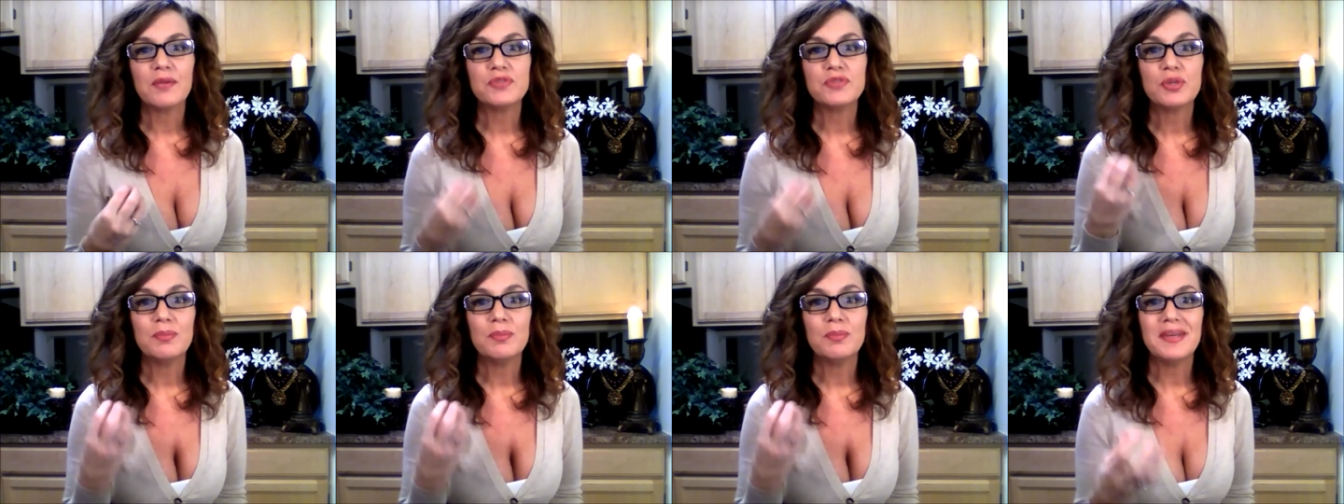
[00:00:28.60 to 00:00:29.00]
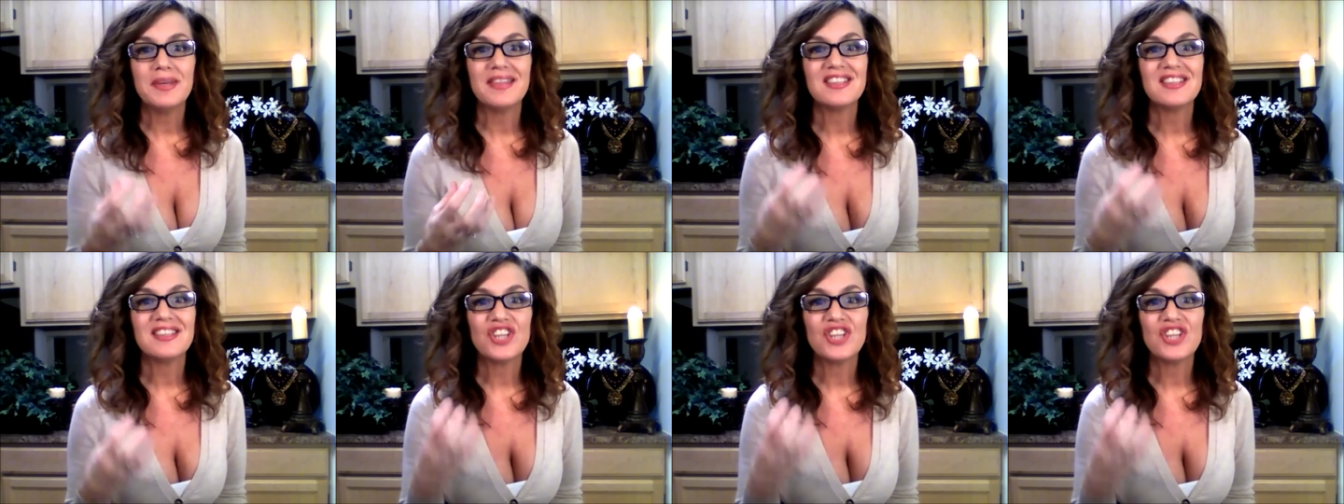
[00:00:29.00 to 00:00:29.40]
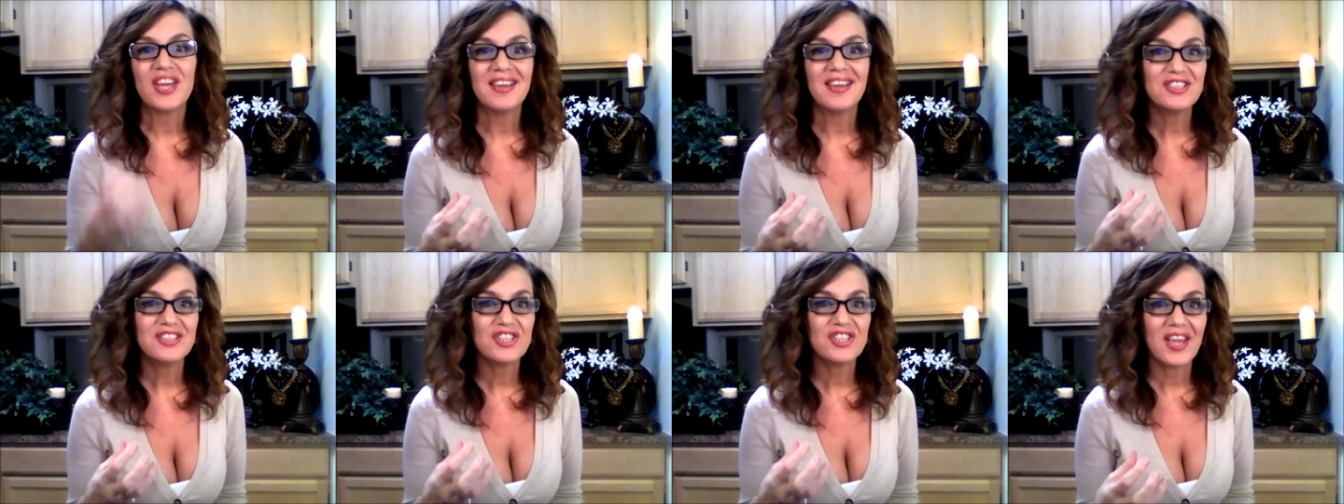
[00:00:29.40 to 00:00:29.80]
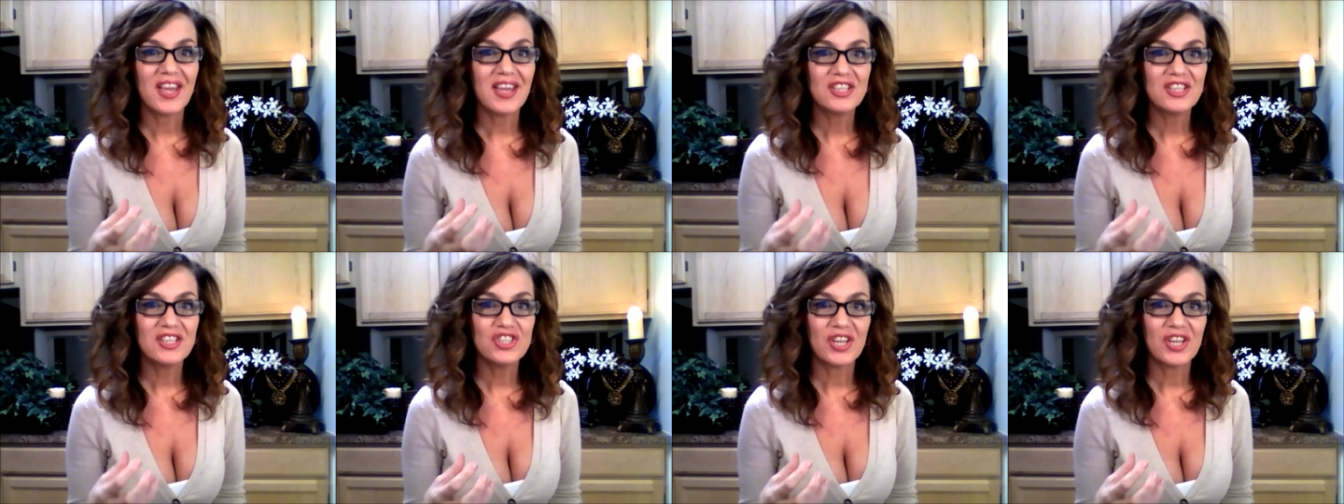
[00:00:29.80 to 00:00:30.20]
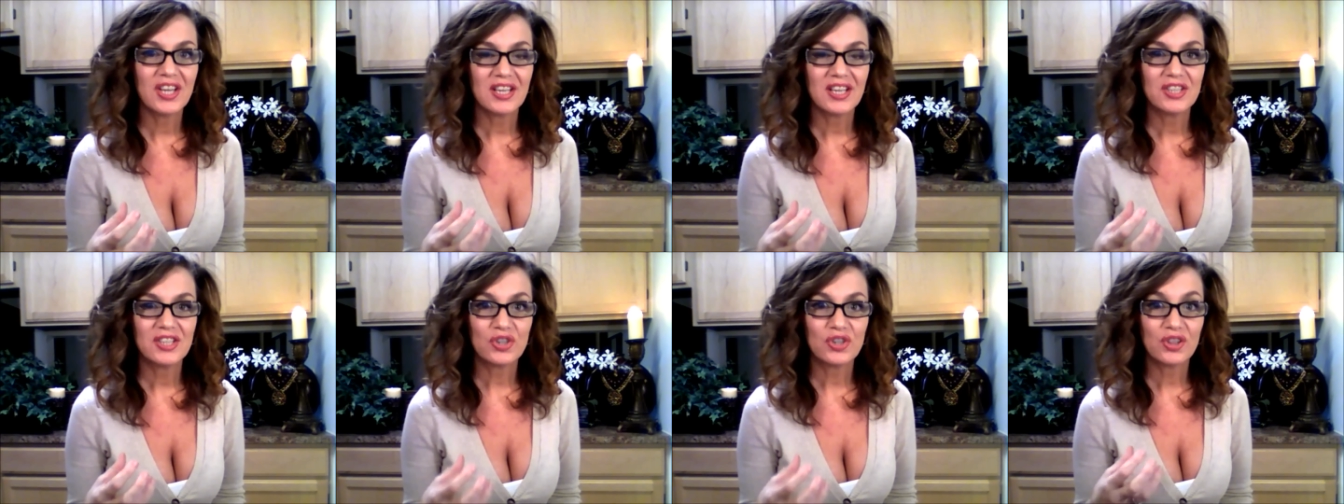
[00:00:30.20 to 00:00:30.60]
to be the change
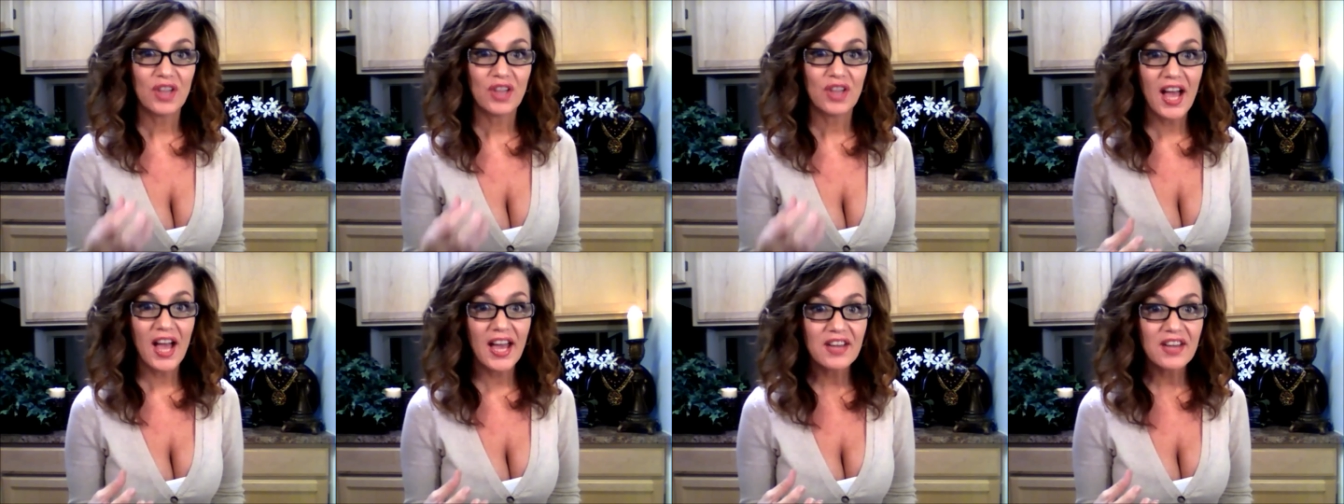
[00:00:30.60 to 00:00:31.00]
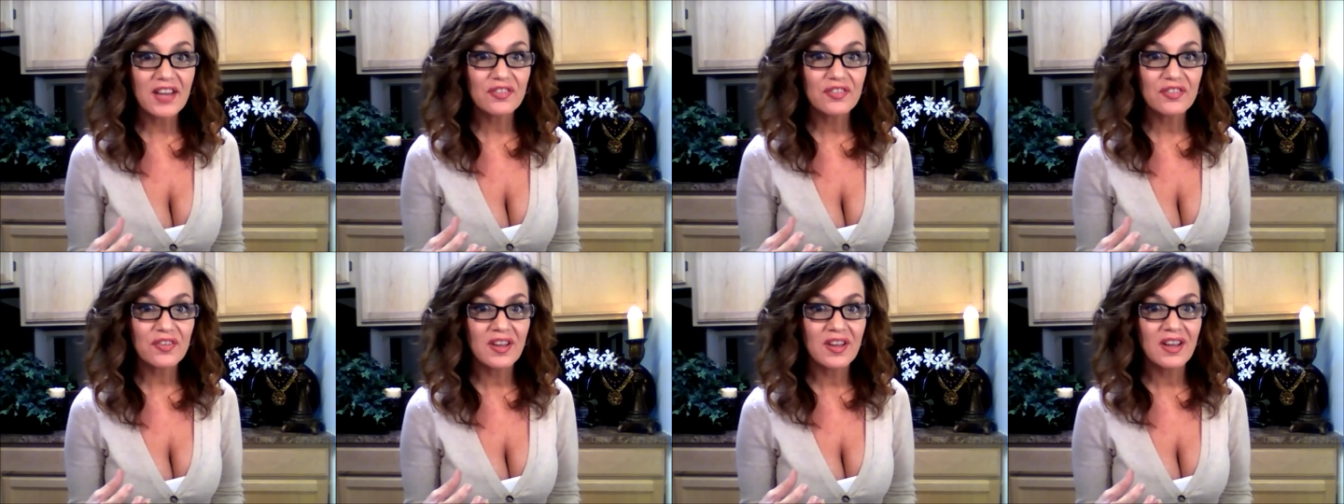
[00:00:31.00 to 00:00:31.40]
agent in your life